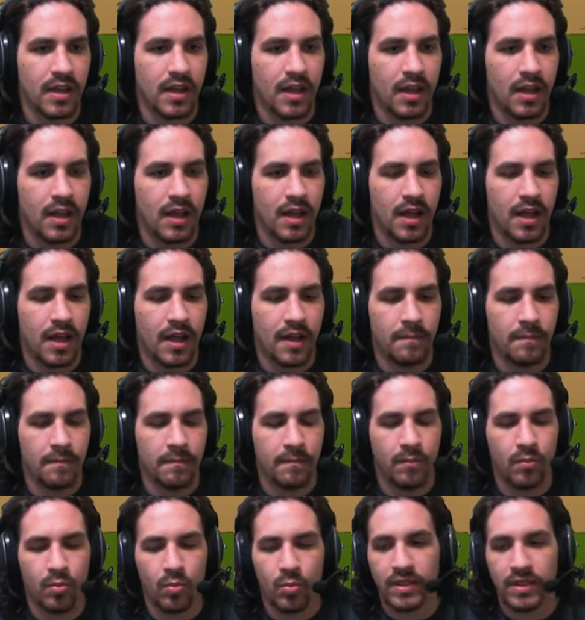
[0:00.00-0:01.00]

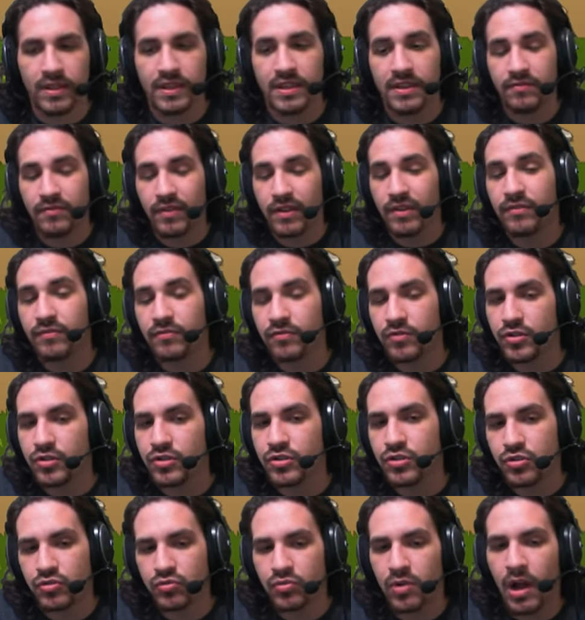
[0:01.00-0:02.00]
Um, when the event
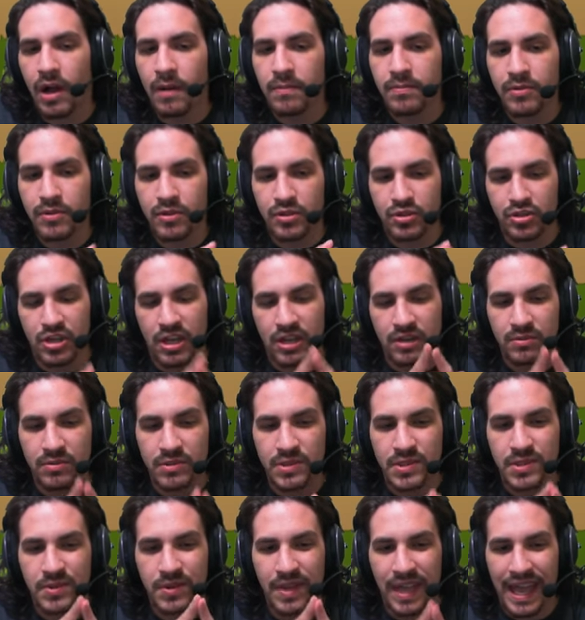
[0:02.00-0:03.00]
first dropped, the Shadow
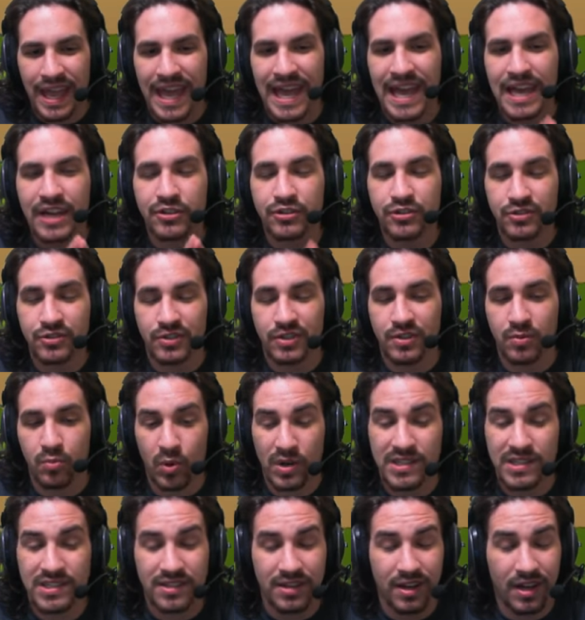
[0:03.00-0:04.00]
Silk actually
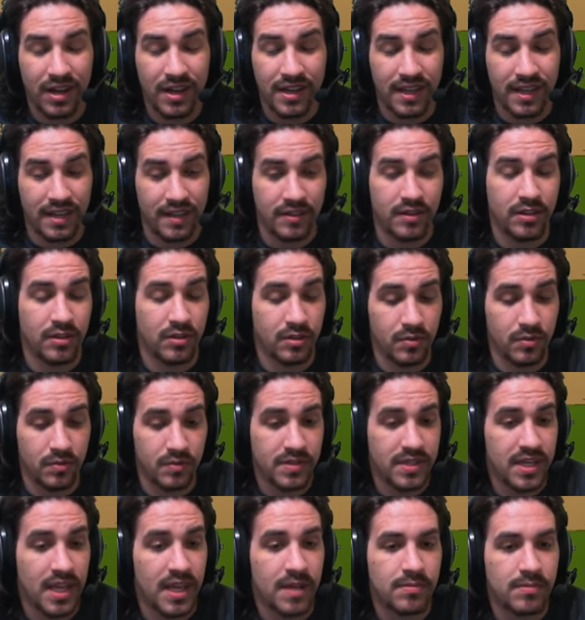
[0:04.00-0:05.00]
was not in the loot
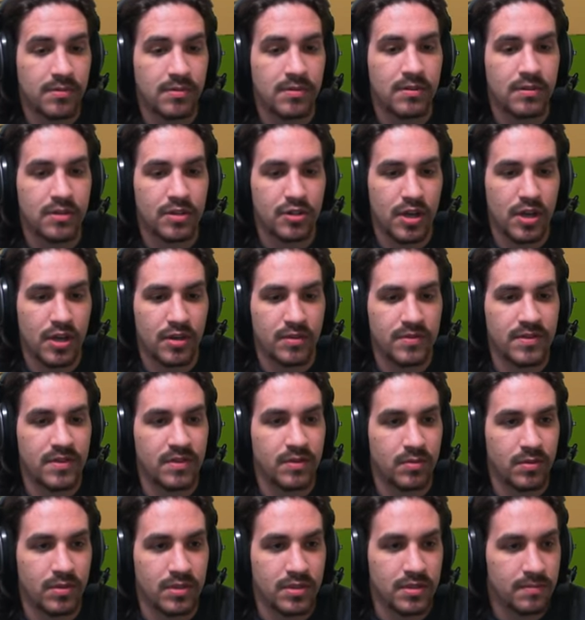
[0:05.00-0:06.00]
table. The Shadow Silk
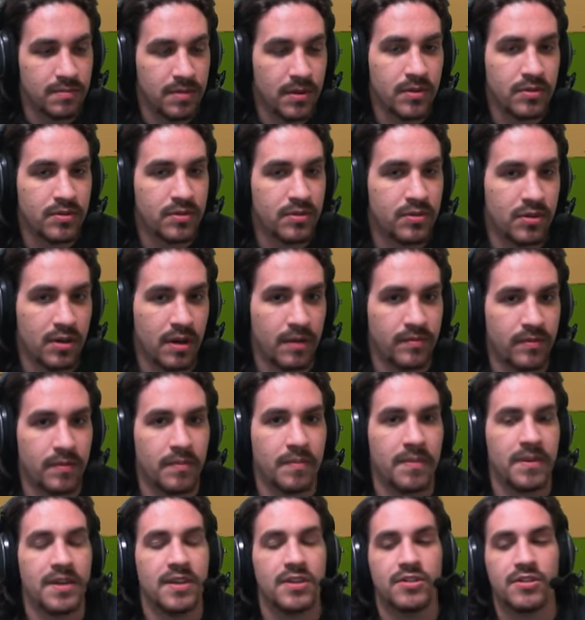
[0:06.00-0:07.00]
was supposed to drop from
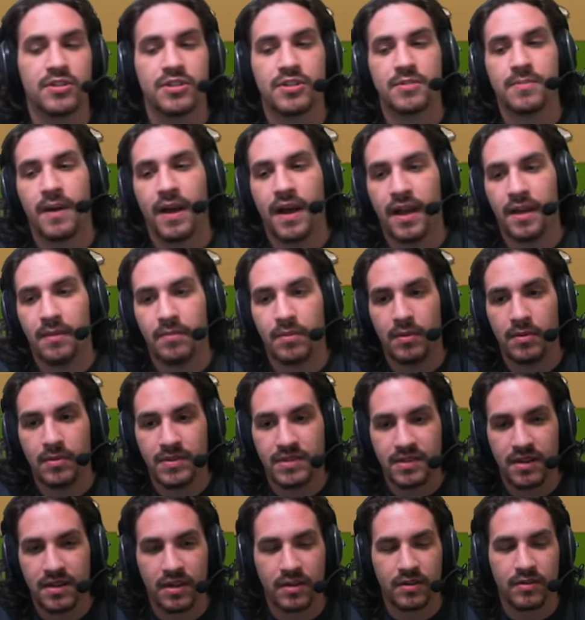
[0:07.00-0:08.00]
the Ninja Spy, but was
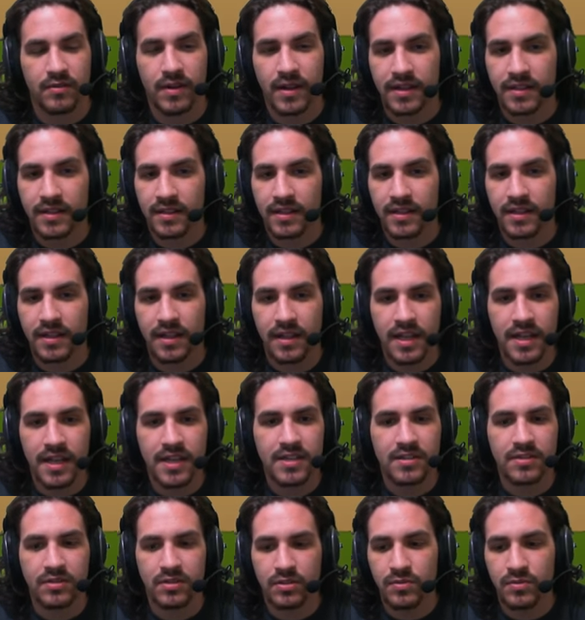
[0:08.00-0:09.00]
not correctly in the late
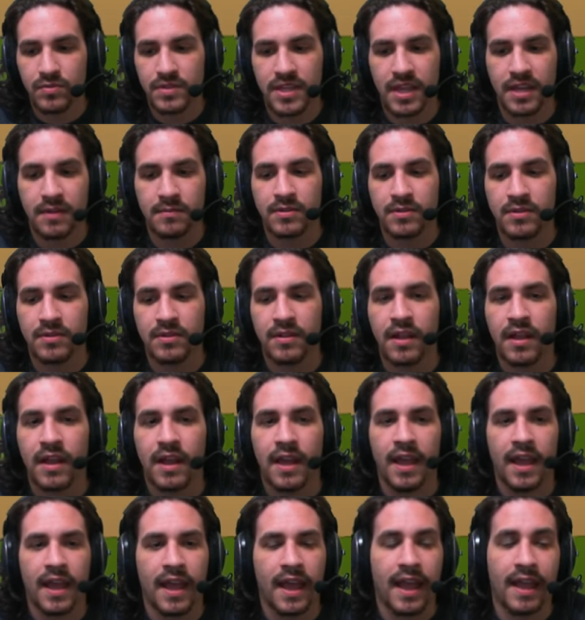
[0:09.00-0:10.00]
loot table.
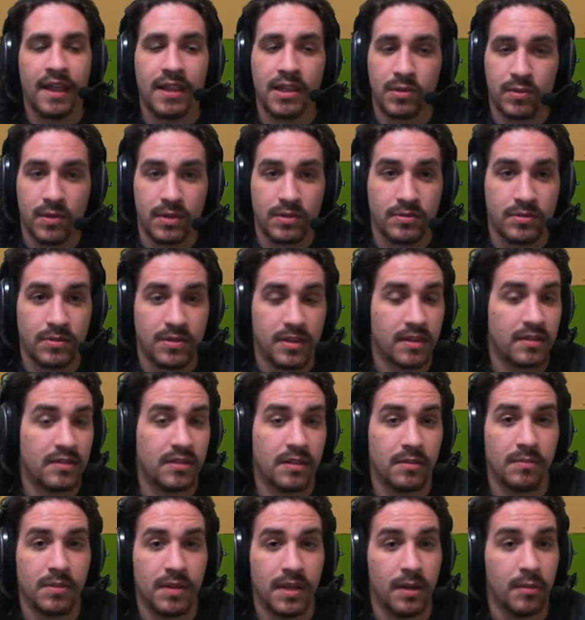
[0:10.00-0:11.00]
And the quest was
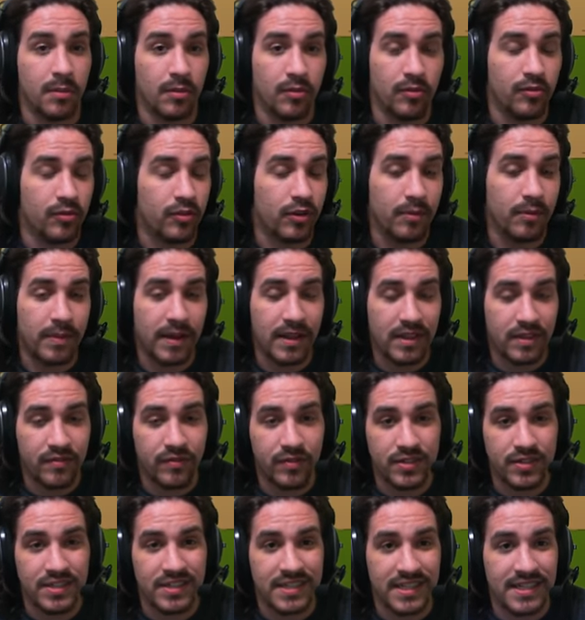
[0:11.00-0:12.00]
uncompletable for about the
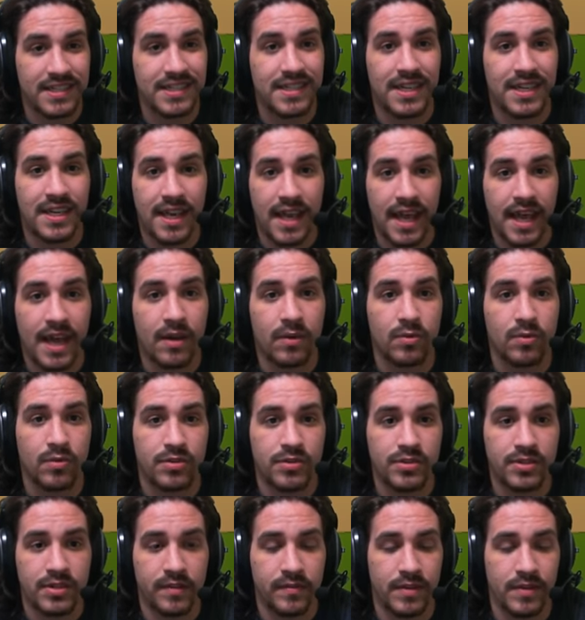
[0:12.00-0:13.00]
first sixteen
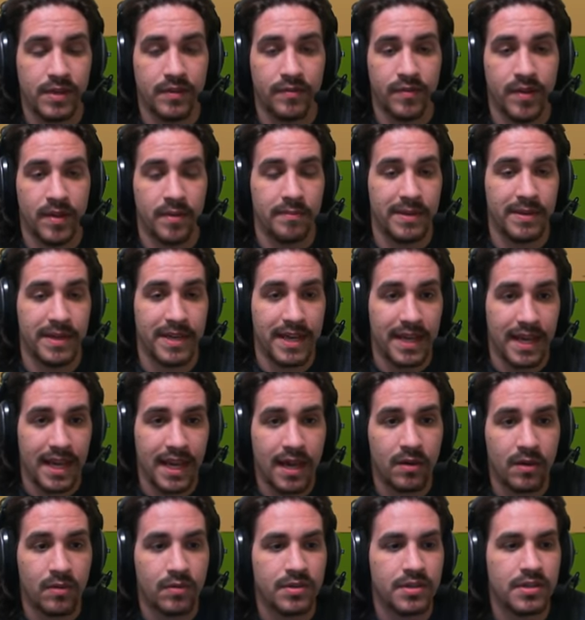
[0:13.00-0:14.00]
hours of the event being
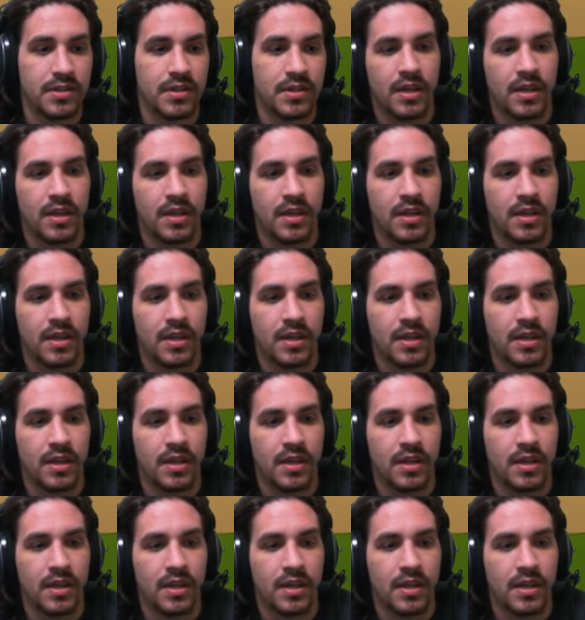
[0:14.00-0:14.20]
out.